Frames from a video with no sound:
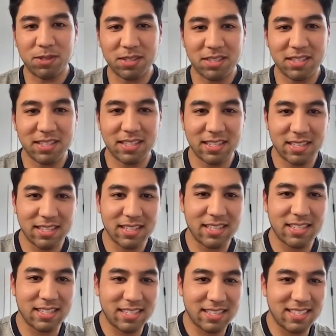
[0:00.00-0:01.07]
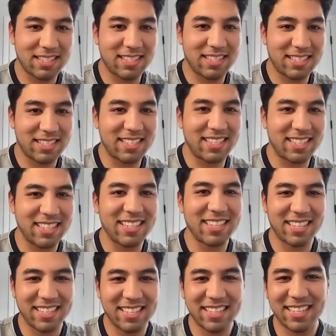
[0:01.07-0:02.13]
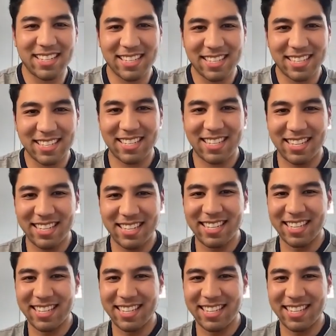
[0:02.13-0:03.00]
The person shown says nothing.